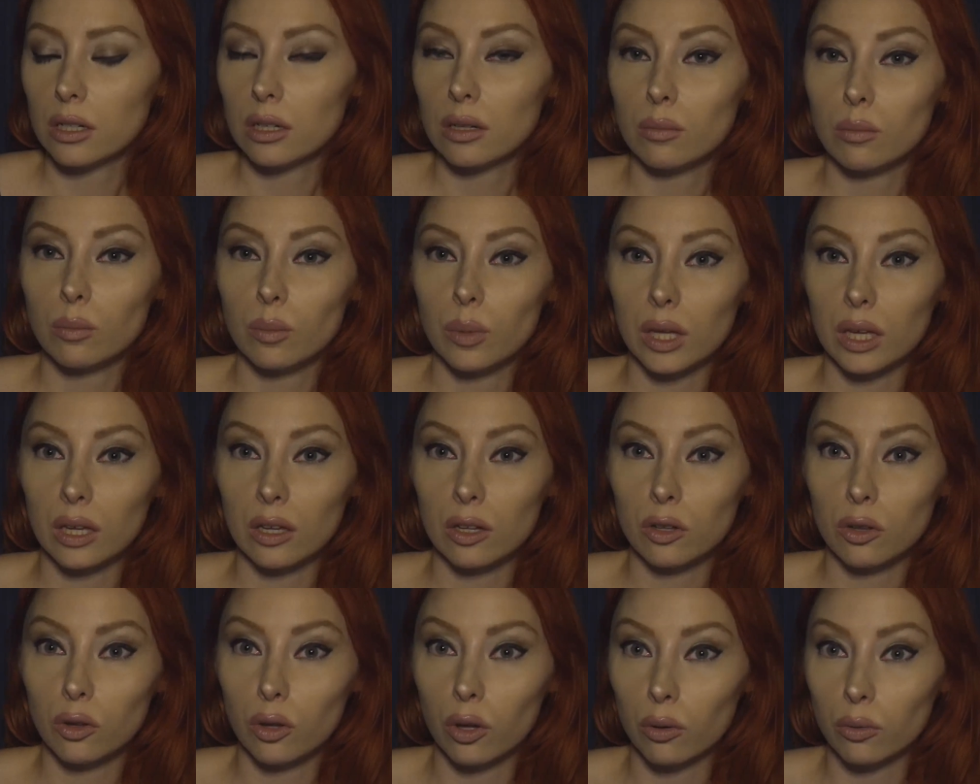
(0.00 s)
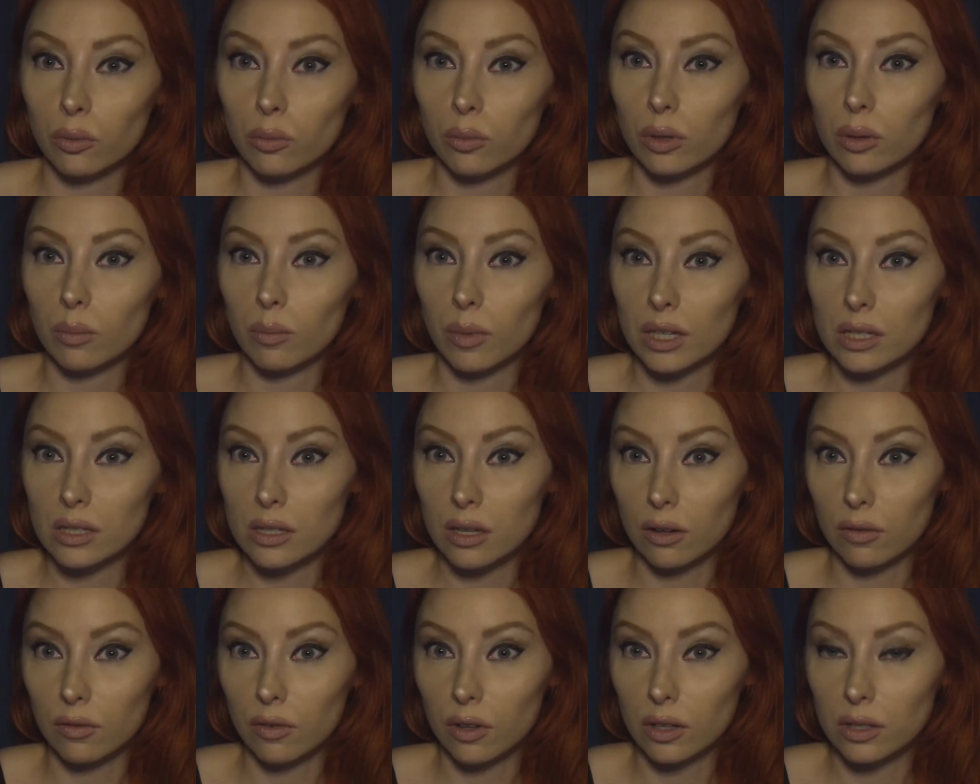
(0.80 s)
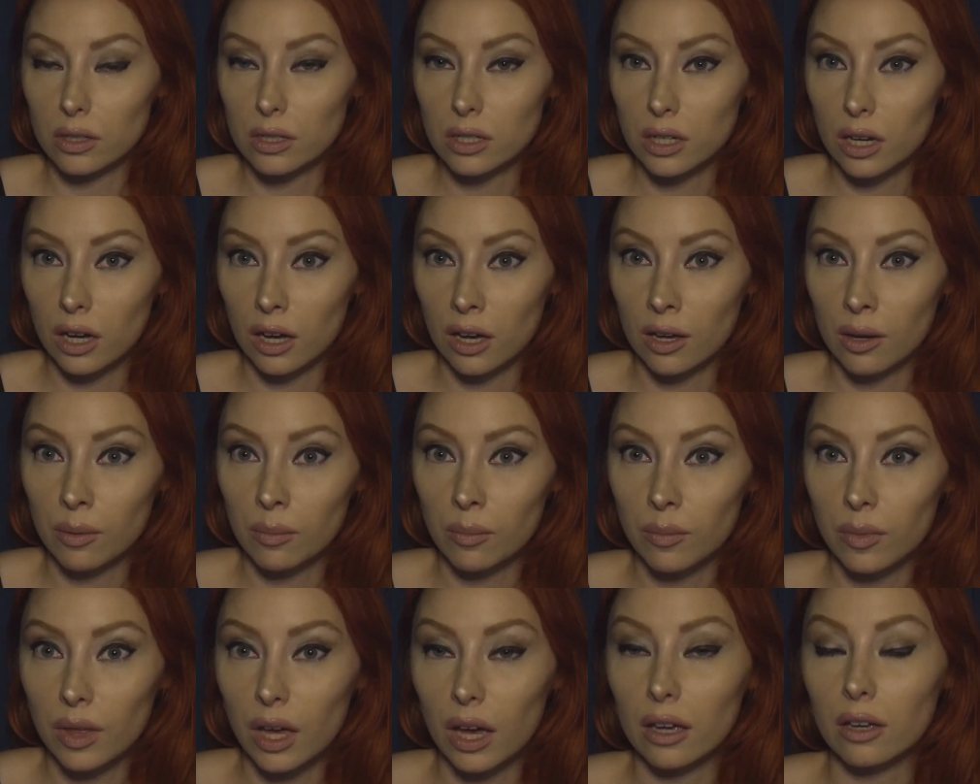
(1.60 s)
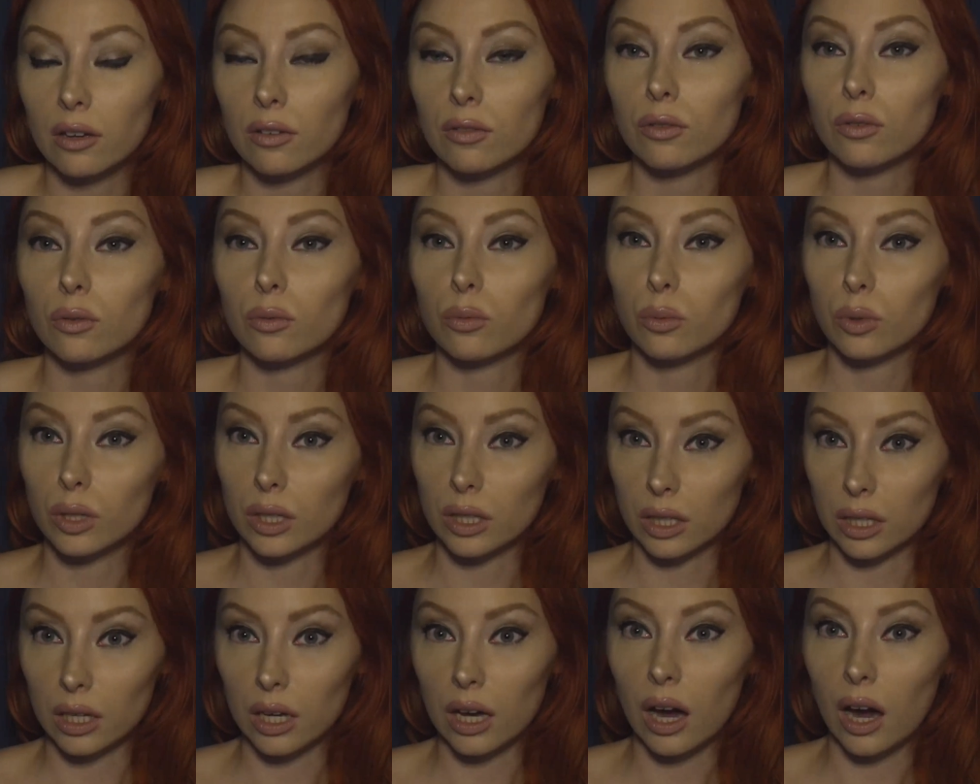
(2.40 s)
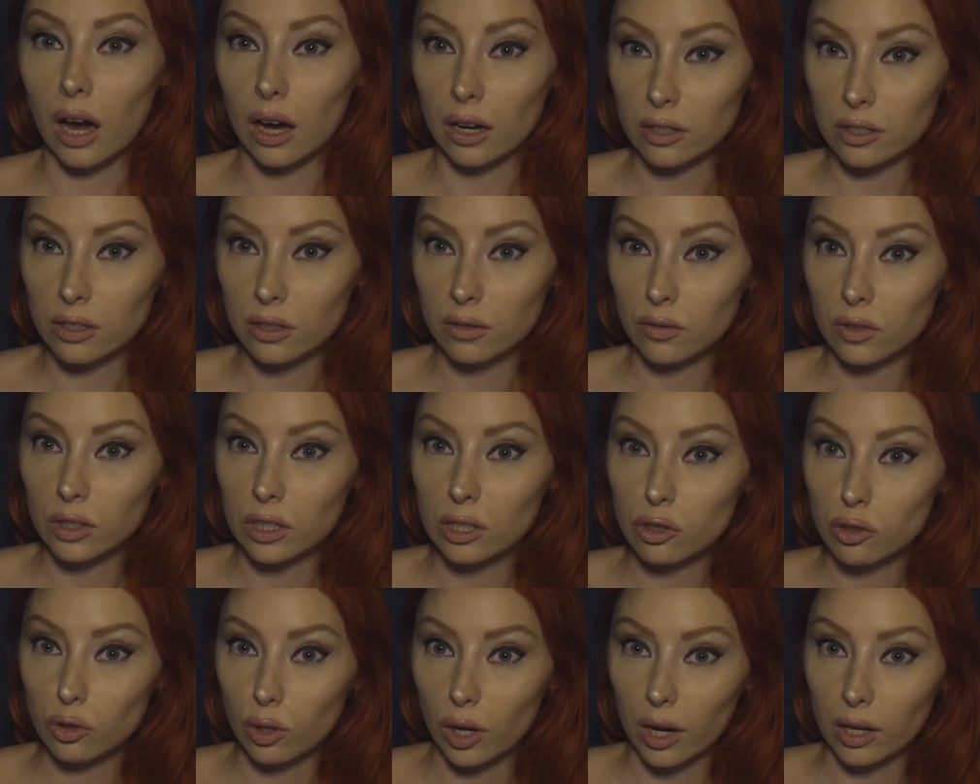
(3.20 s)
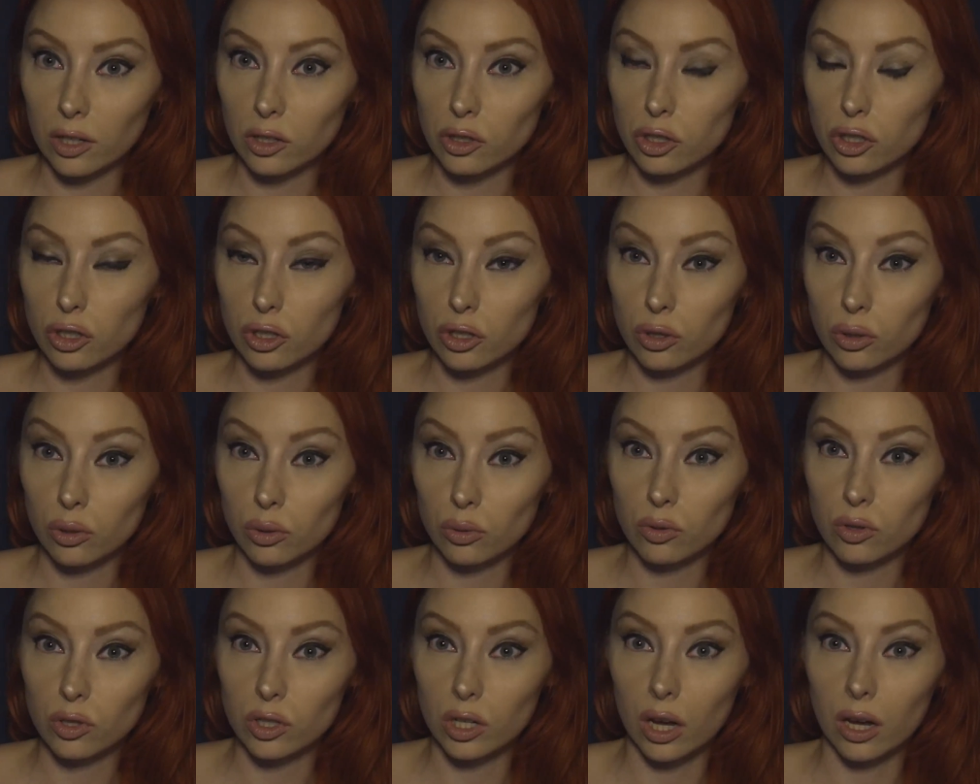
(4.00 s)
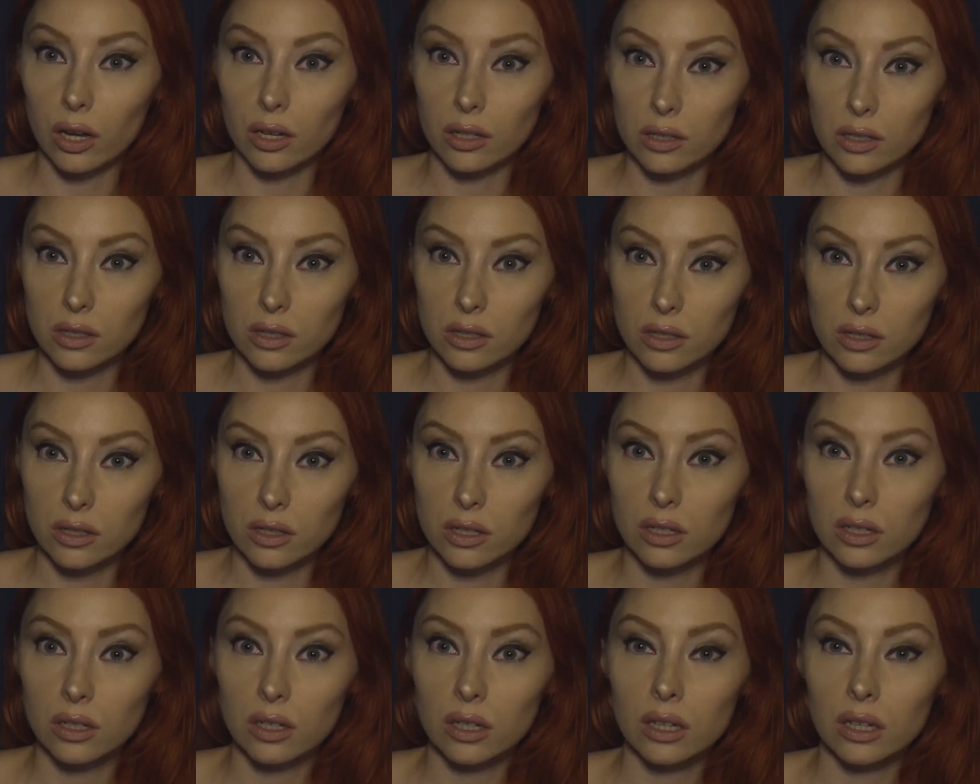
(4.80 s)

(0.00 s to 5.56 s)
and being alone with myself all the time, I have really actively tried to just